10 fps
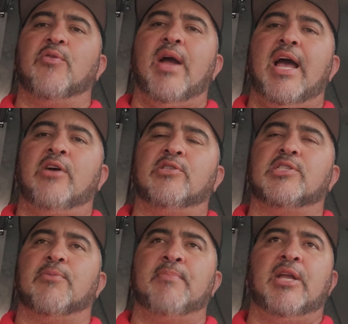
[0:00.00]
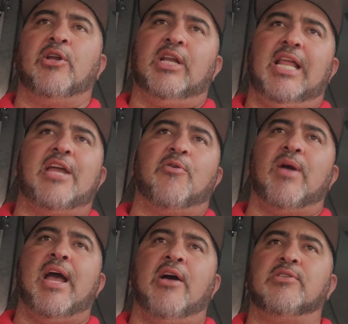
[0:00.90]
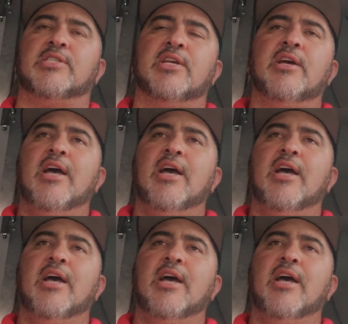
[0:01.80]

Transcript: rounds, or middle to later rounds.